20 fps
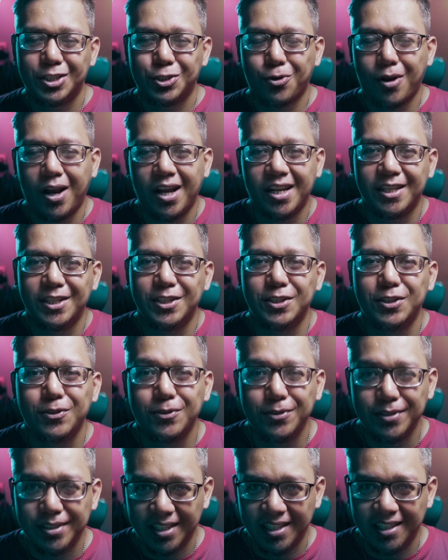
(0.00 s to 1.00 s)
try to
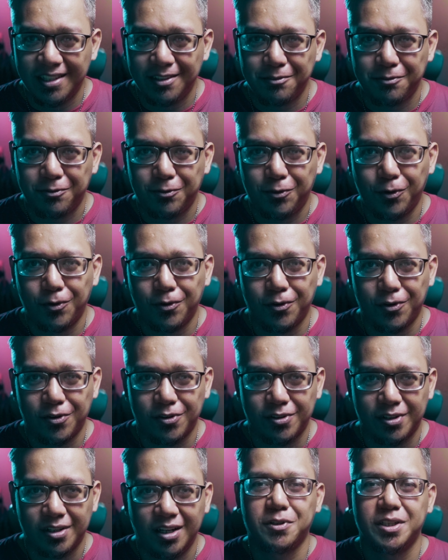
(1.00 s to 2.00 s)
use it
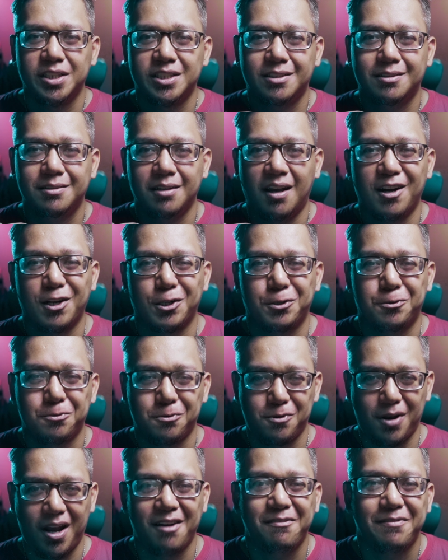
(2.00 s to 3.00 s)
for its
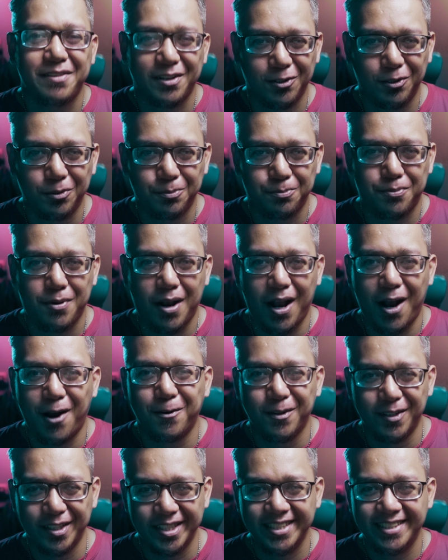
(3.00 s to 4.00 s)
graphical
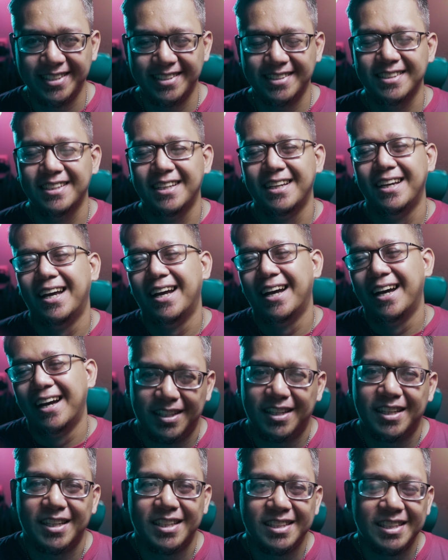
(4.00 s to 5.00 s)
prowess,
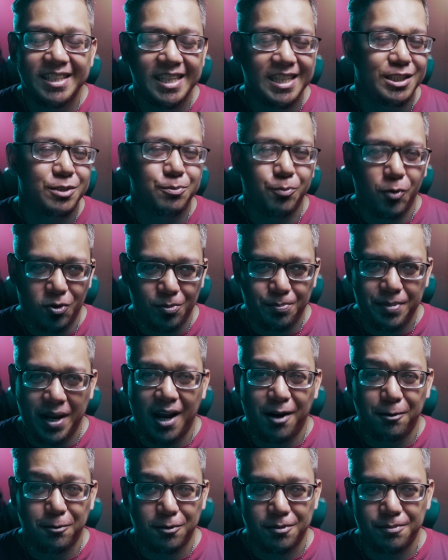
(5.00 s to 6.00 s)
it needs more
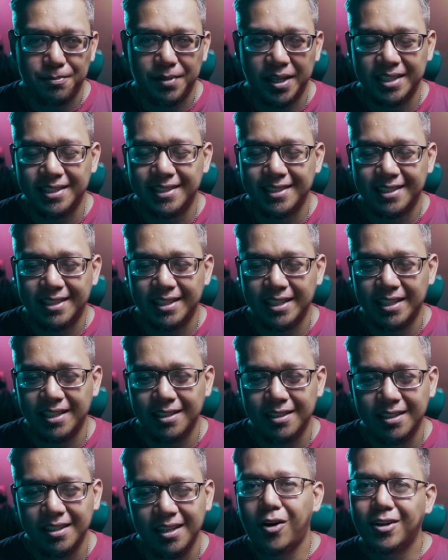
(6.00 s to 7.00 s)
power basically.
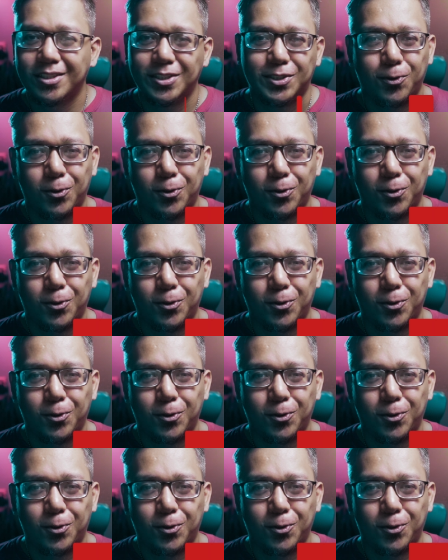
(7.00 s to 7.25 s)
Long